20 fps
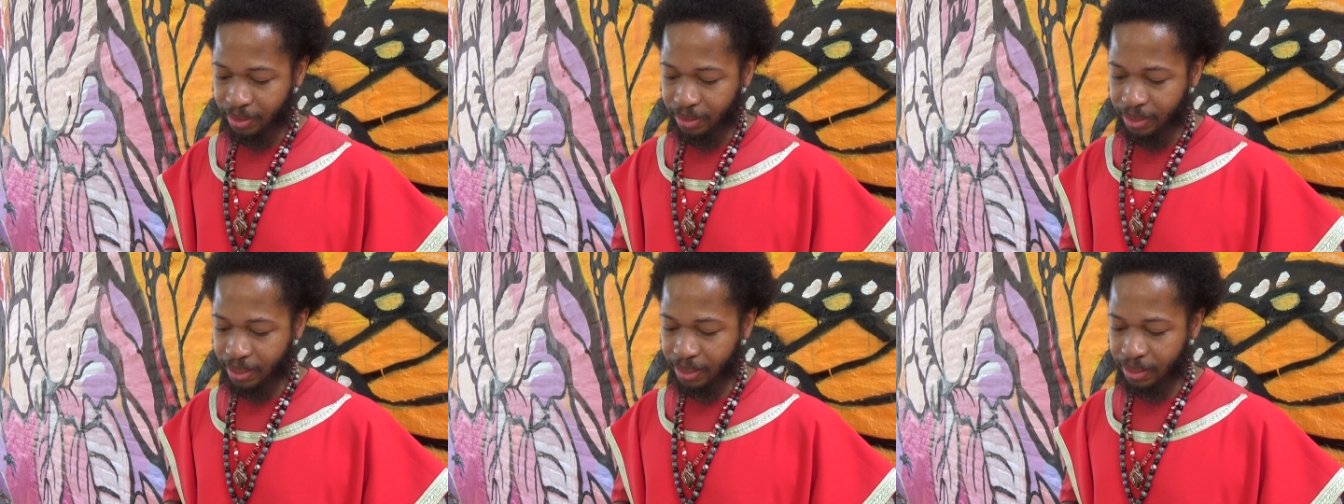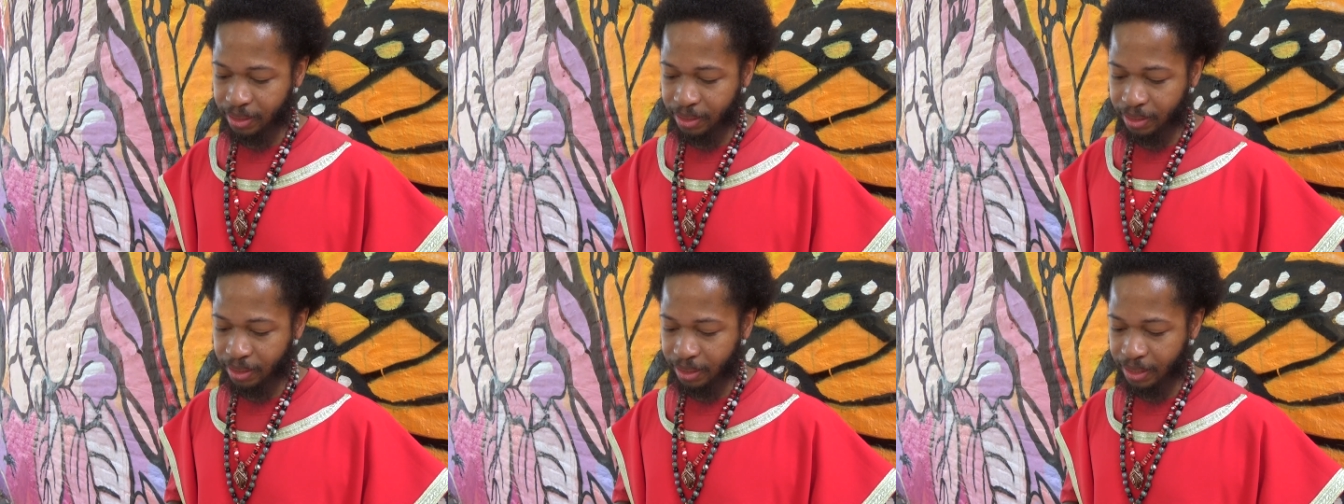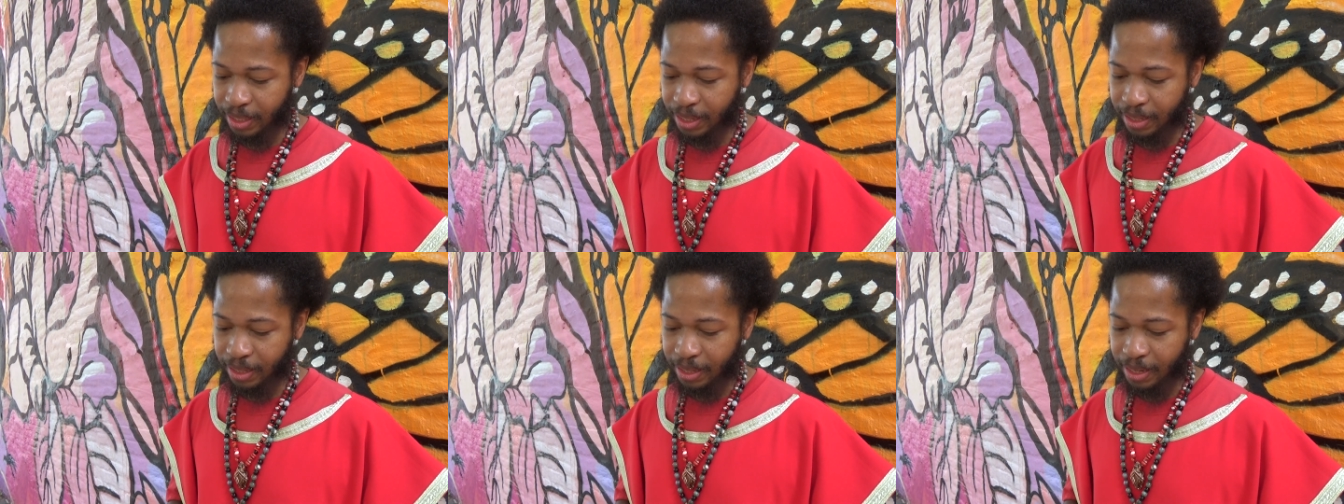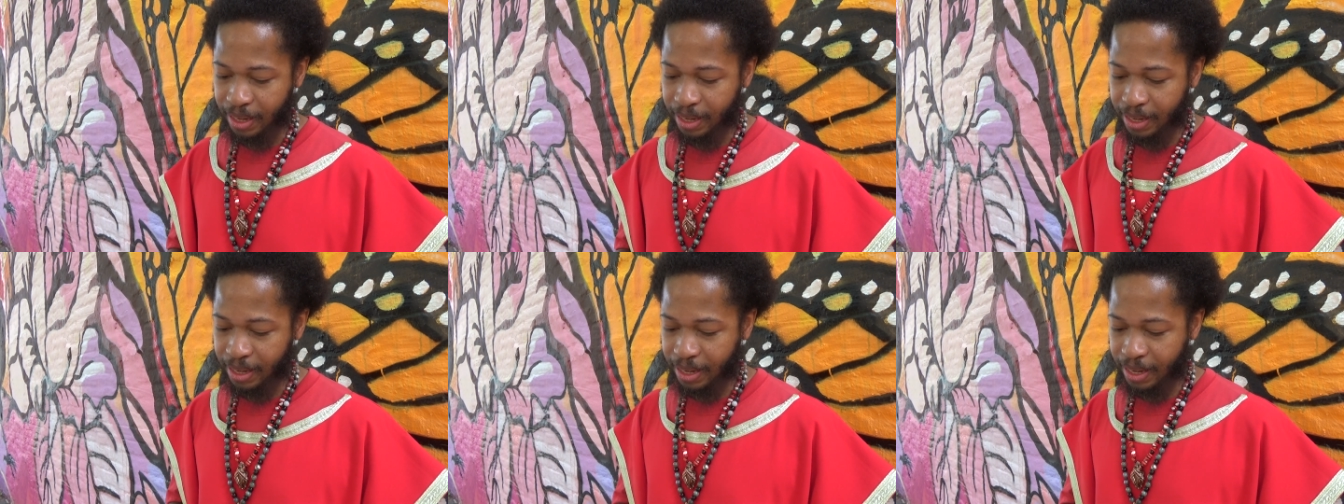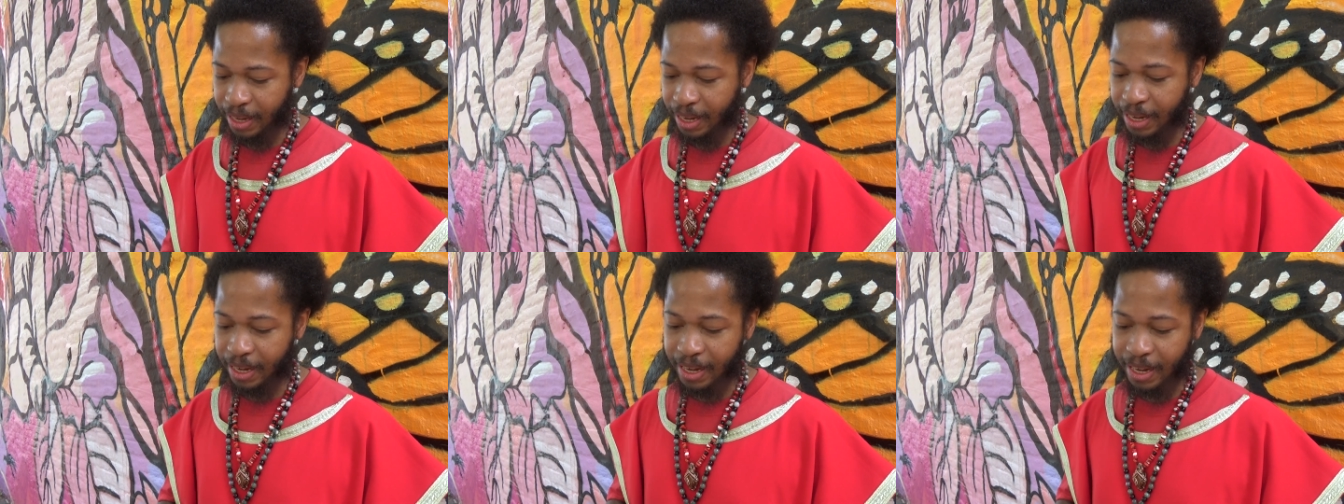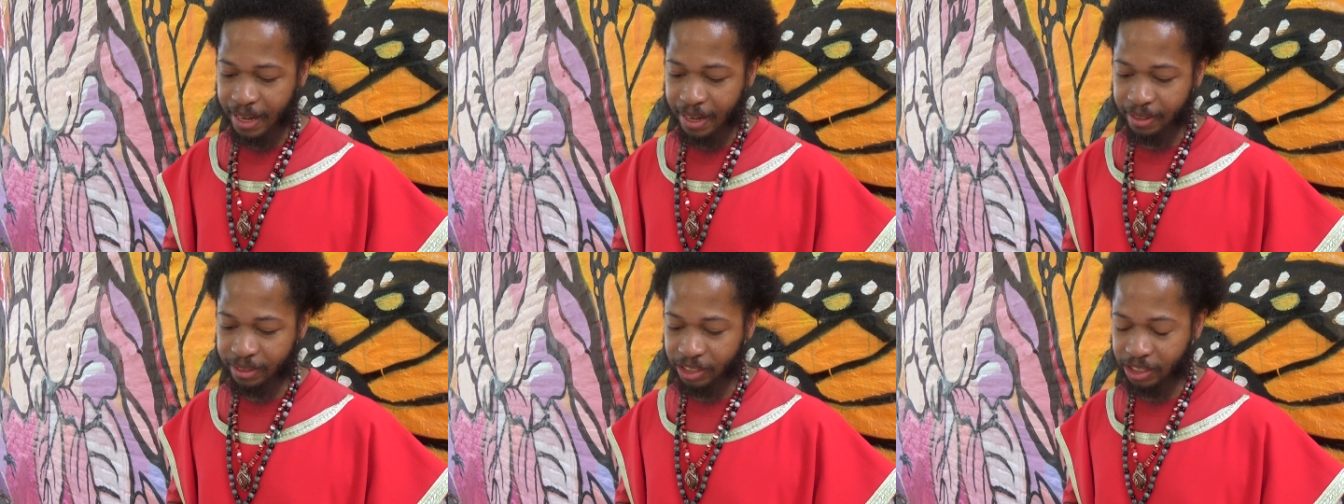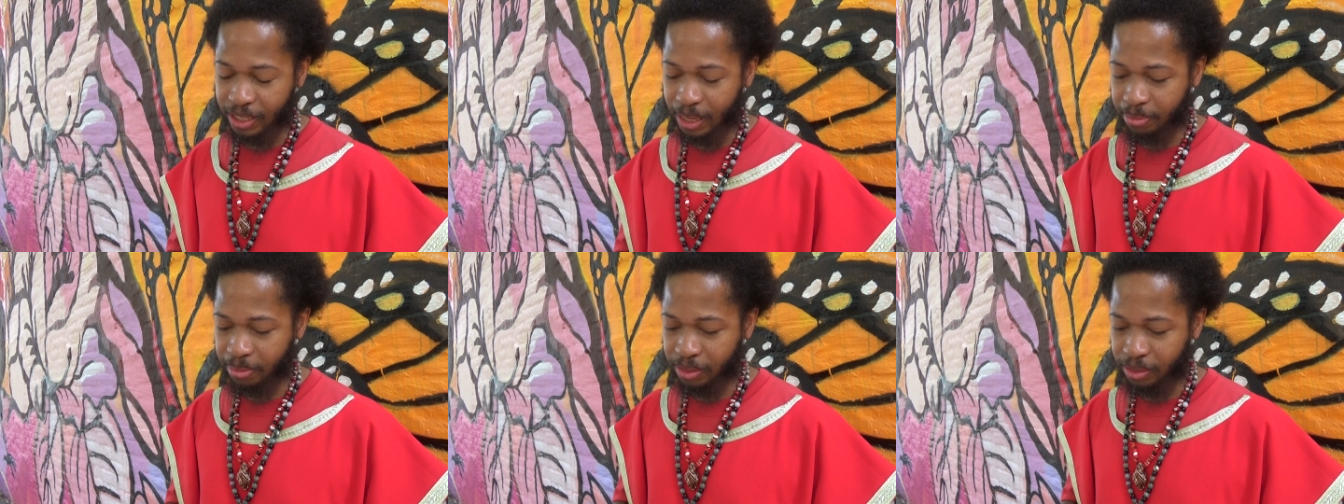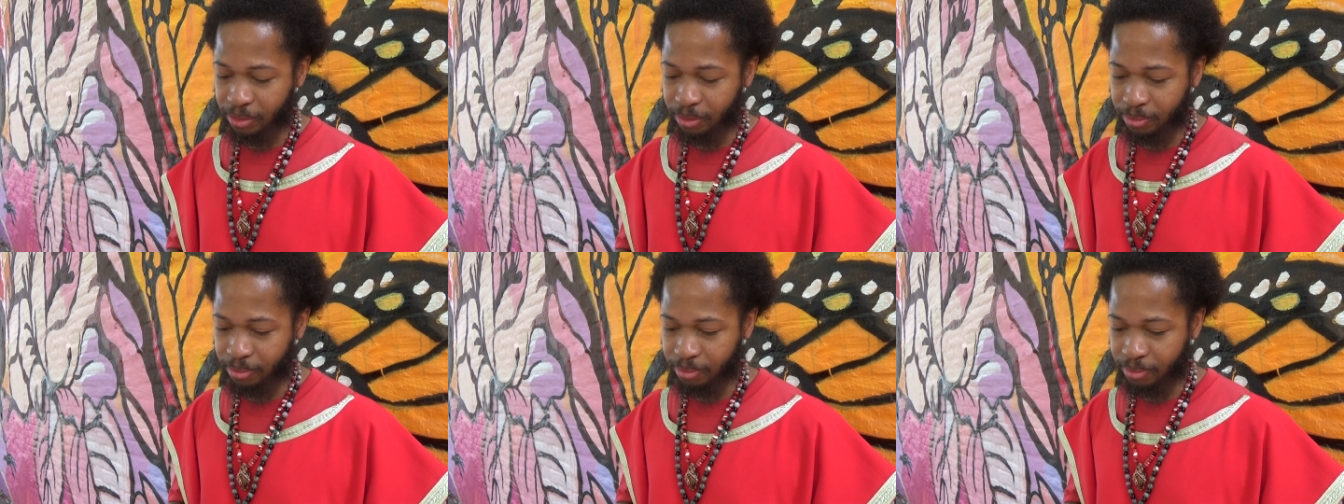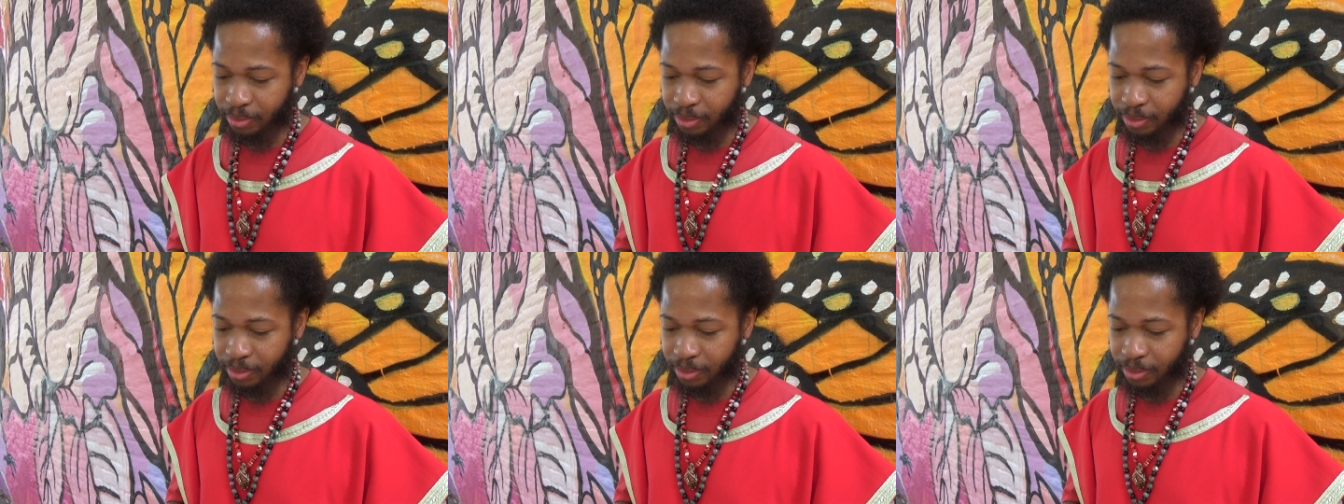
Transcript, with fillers: Let's uh, get Haggai chapter 2.